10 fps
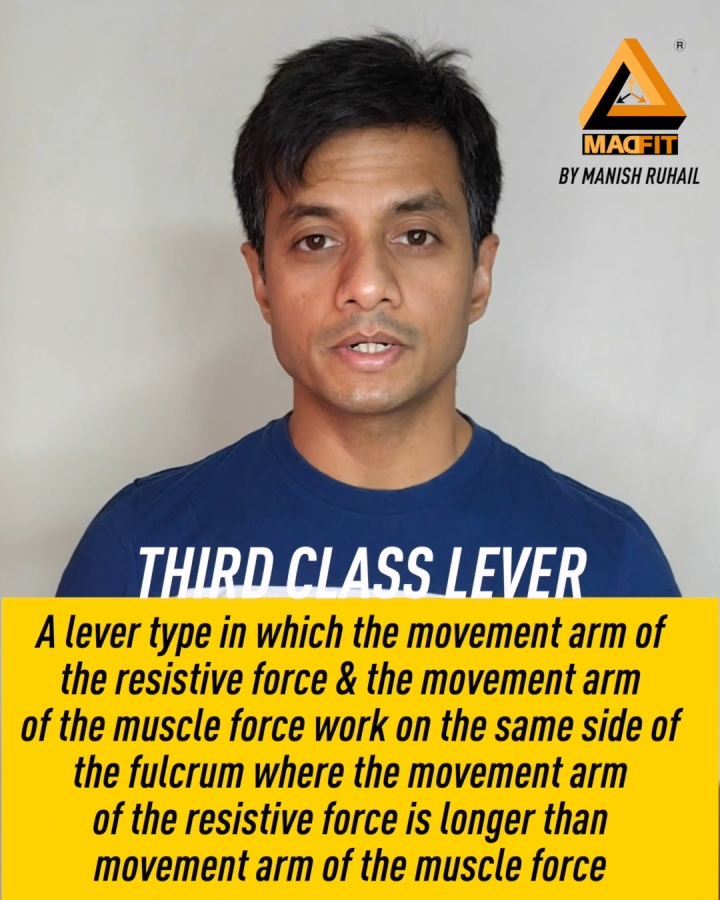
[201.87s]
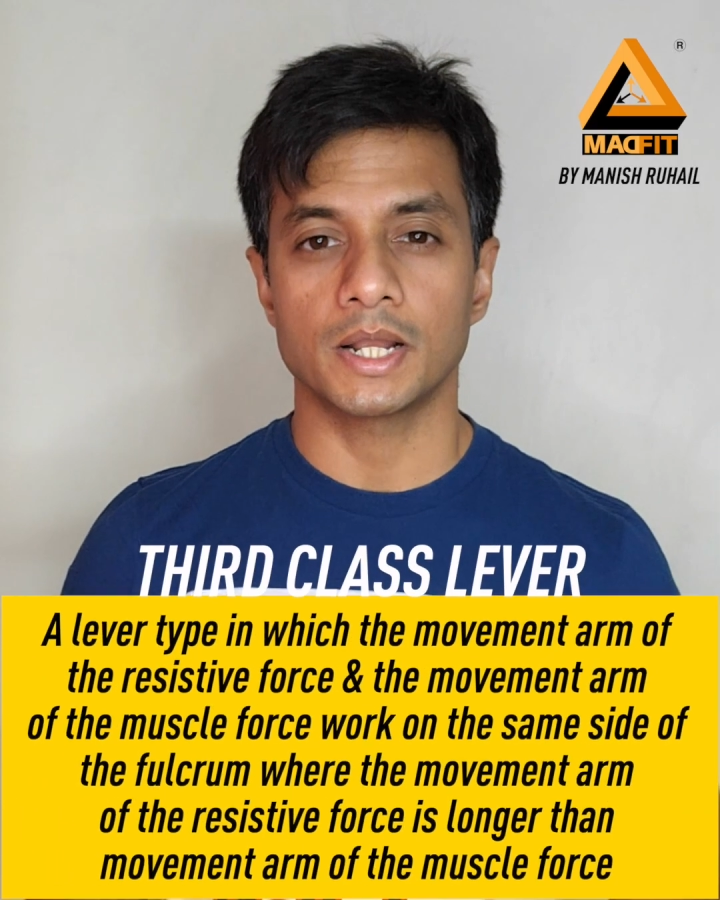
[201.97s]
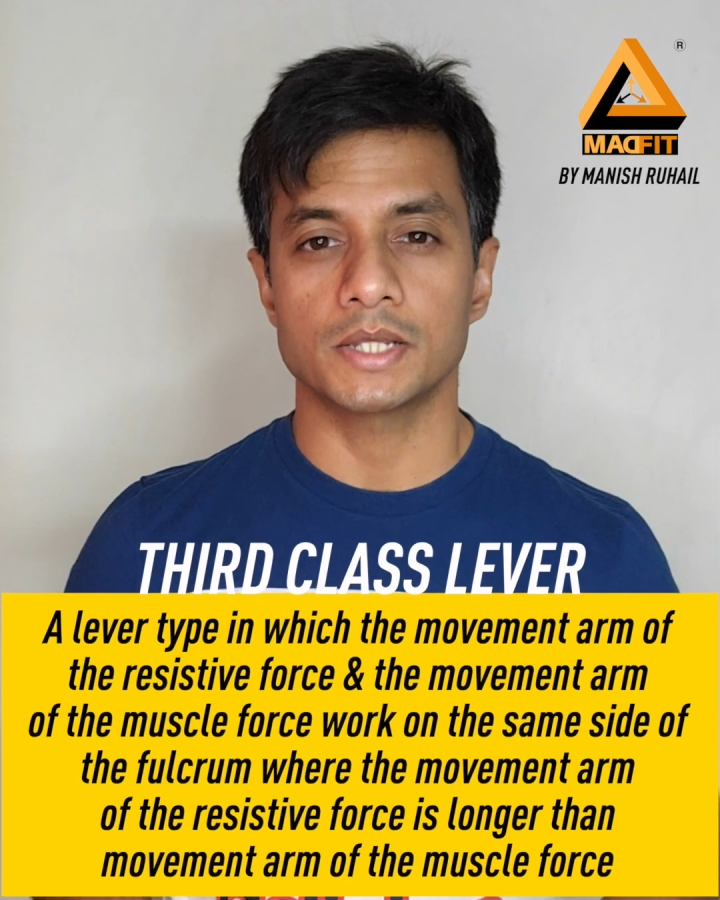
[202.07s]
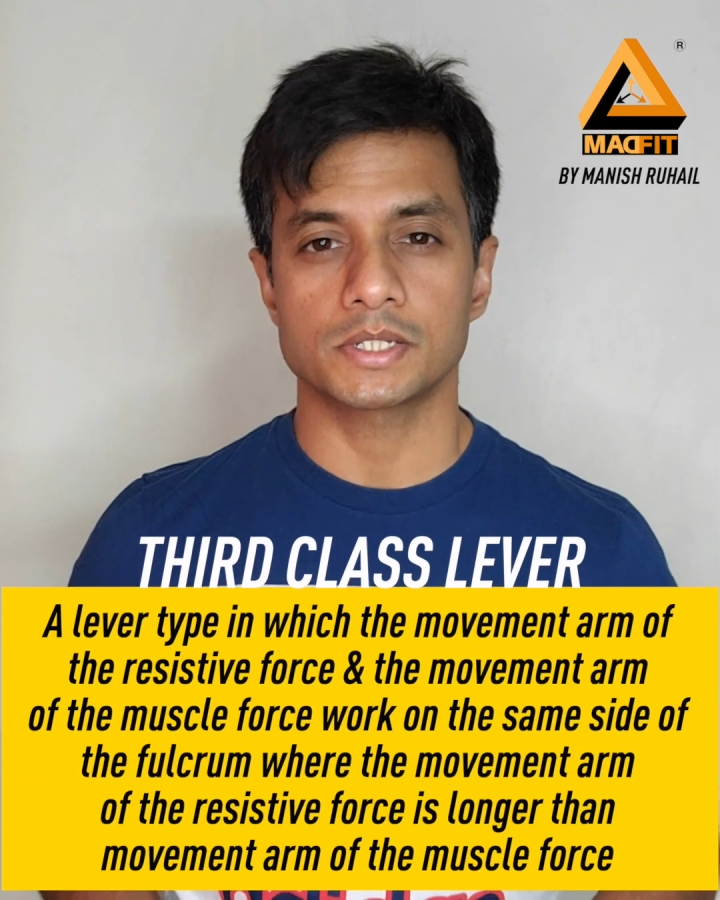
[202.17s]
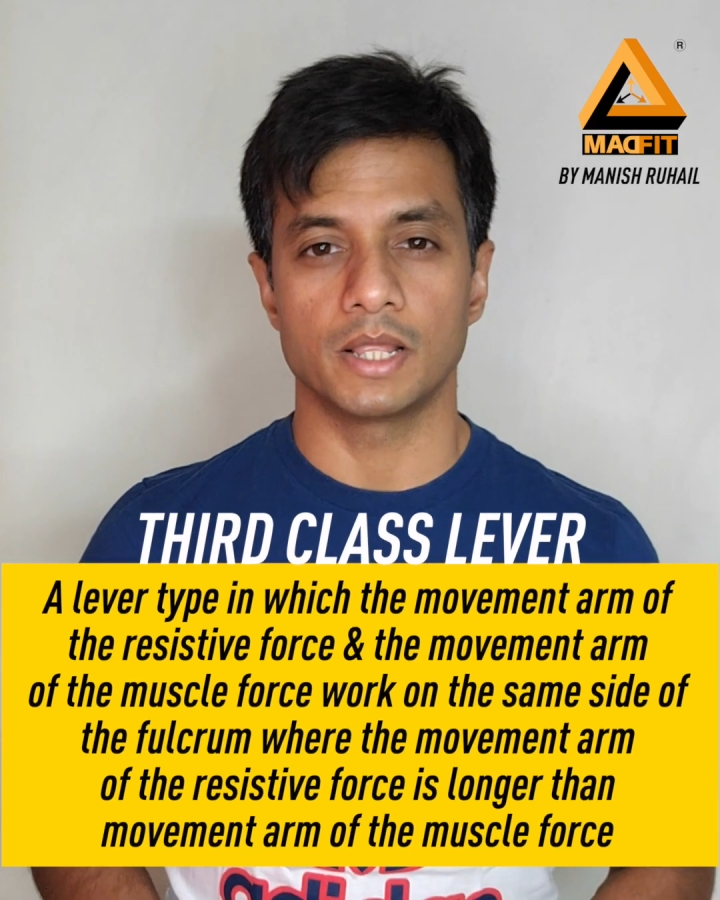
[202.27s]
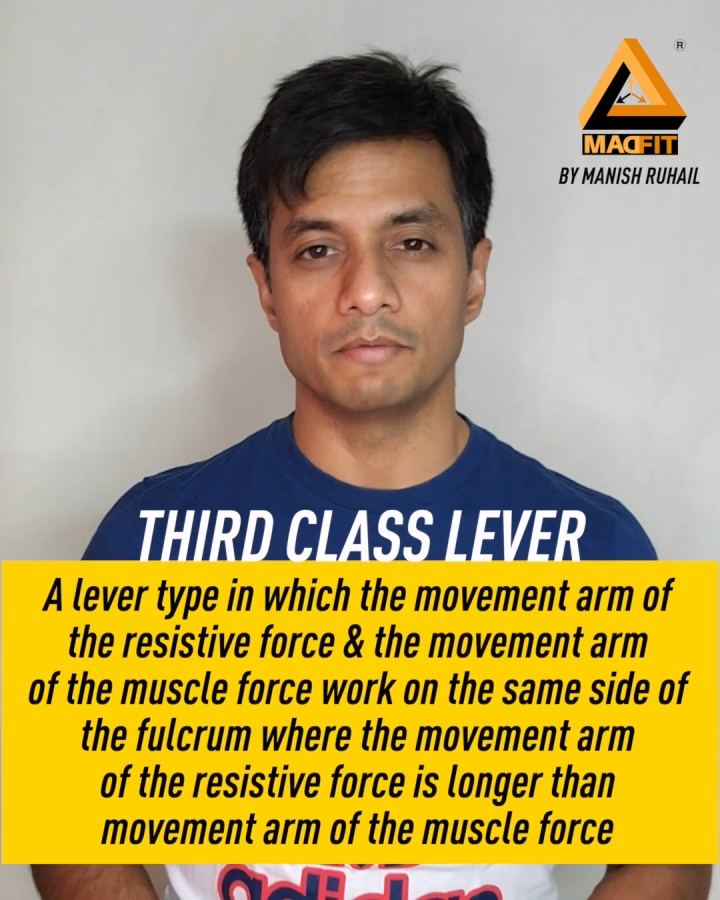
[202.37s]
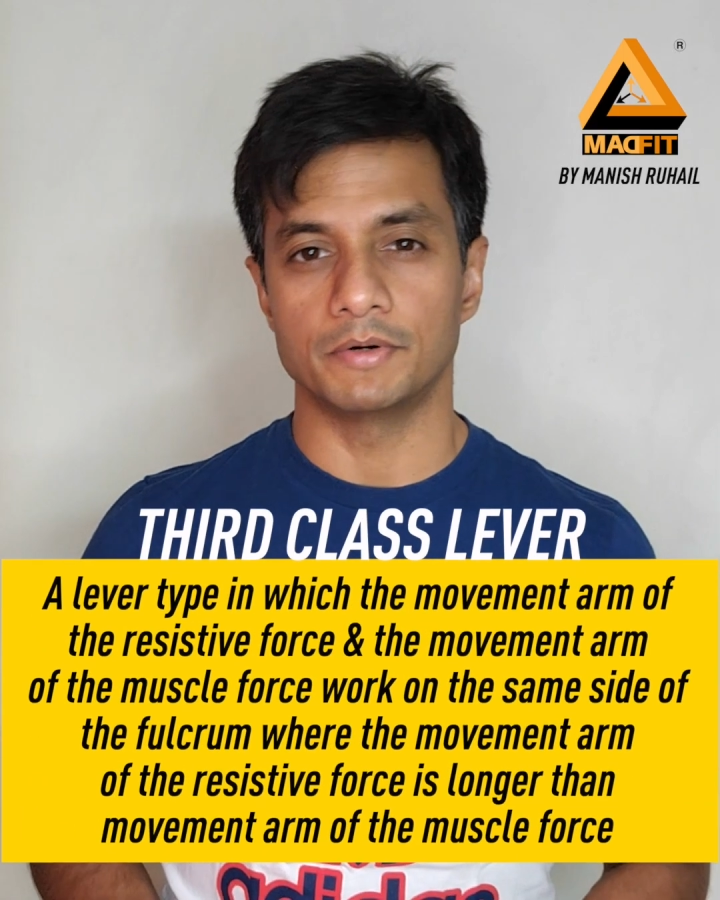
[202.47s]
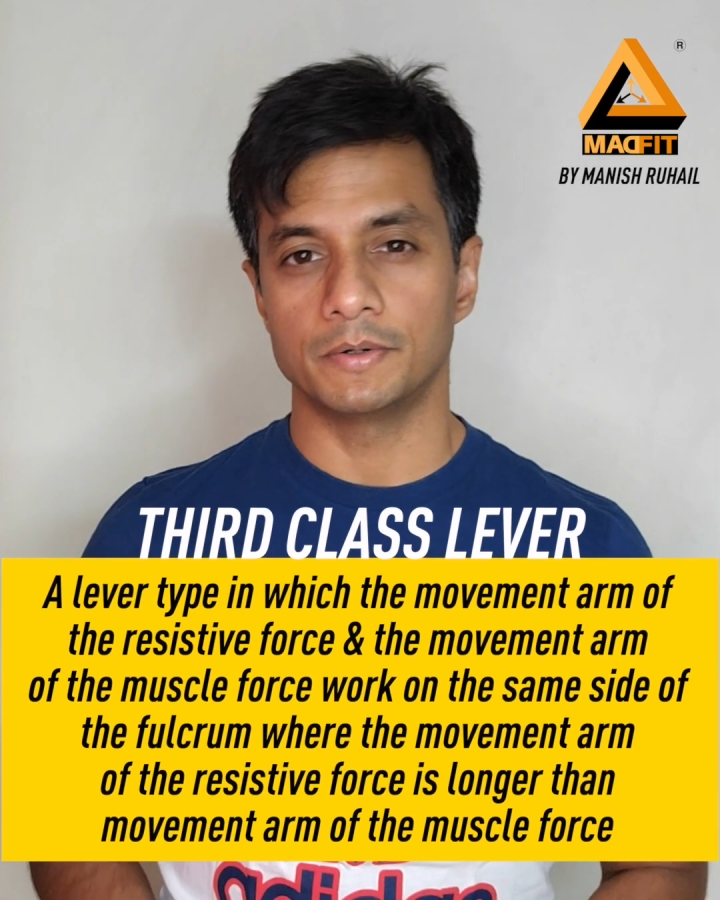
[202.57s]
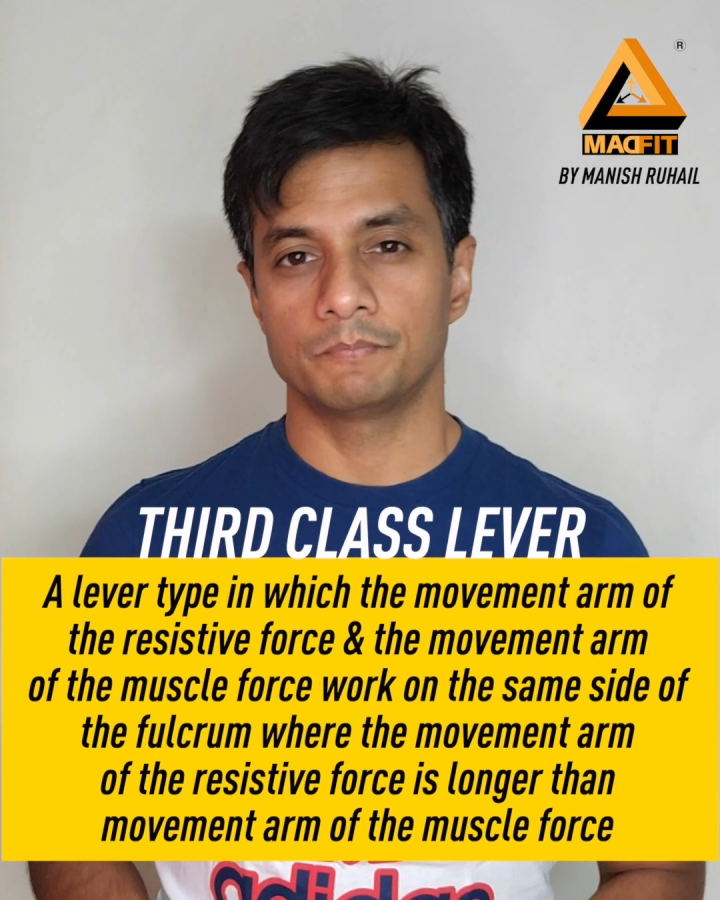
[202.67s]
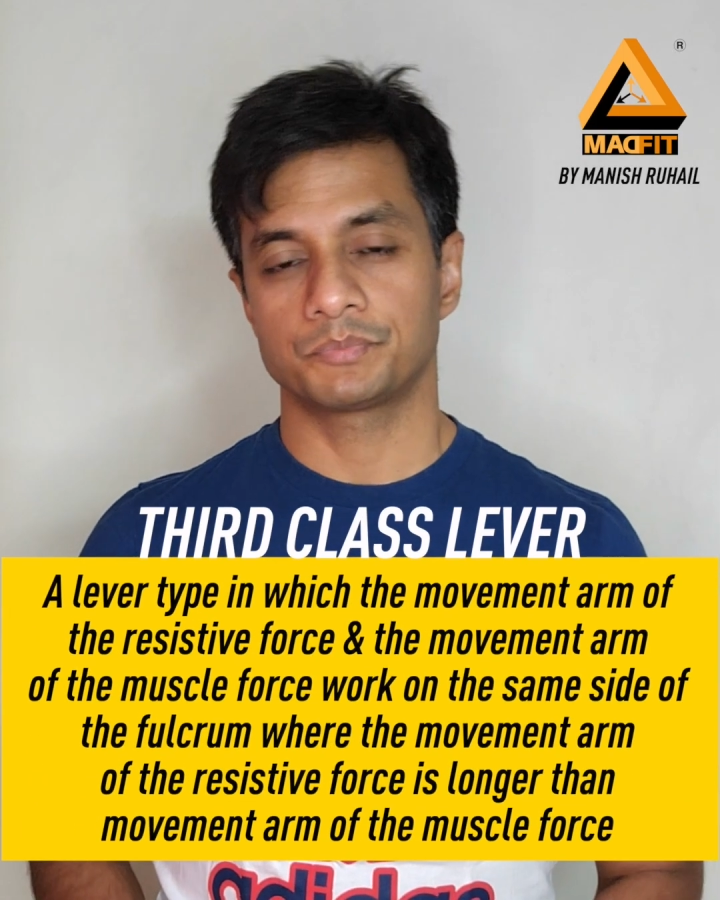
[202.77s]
class lever.